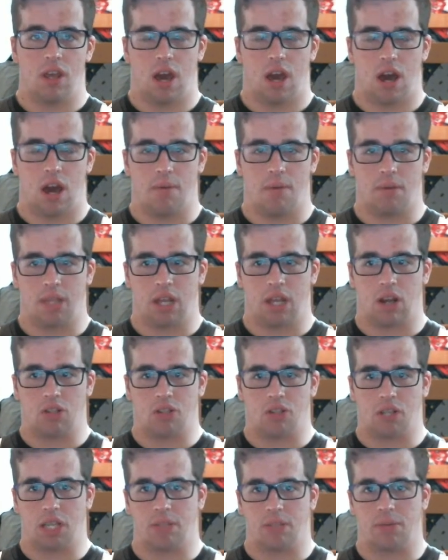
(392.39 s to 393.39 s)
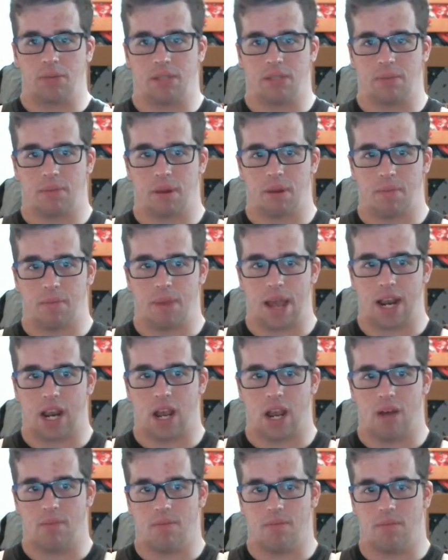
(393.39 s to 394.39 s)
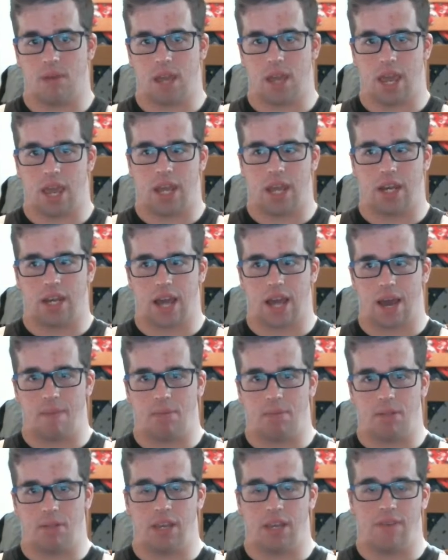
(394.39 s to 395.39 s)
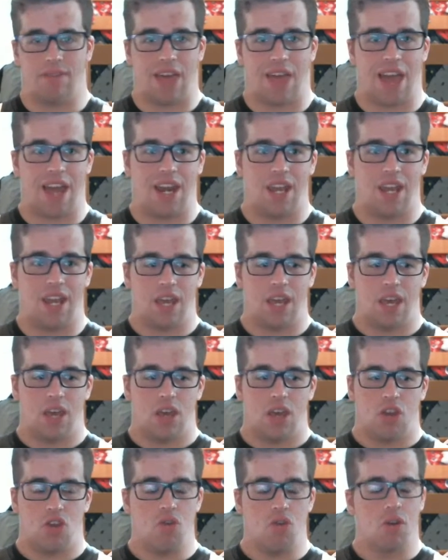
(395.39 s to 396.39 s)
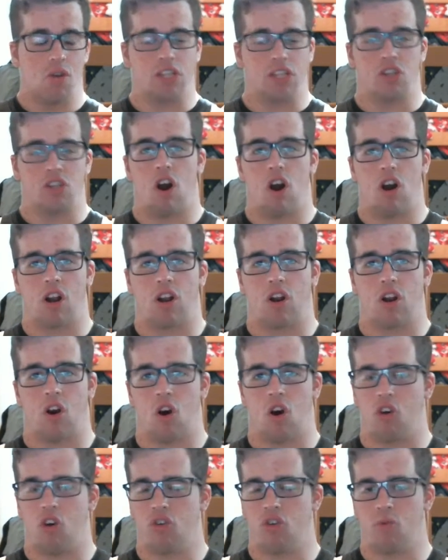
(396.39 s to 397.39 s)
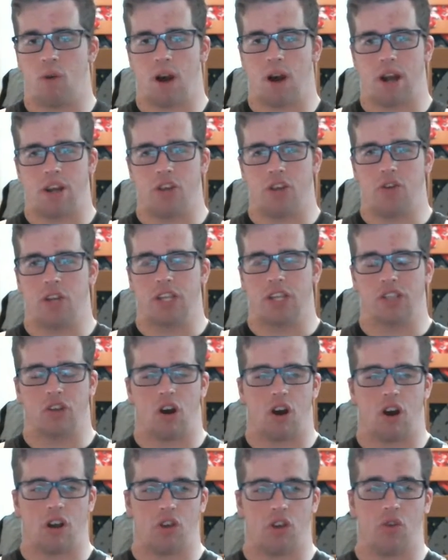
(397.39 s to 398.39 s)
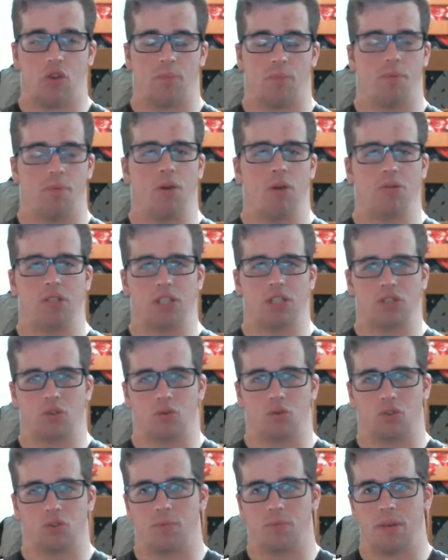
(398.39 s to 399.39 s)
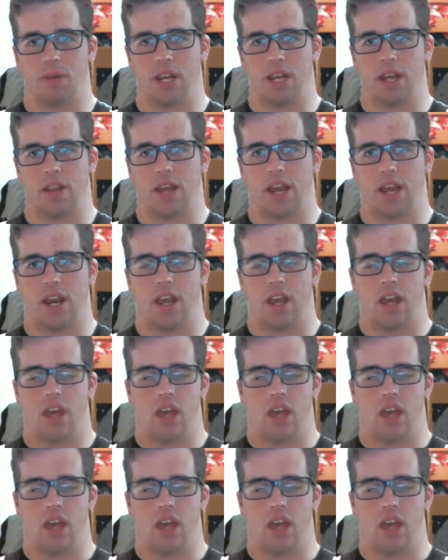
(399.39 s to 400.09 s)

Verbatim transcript: But that also gives me something to back up, and I believe that you can talk all you want. You can talk. You can post on social media that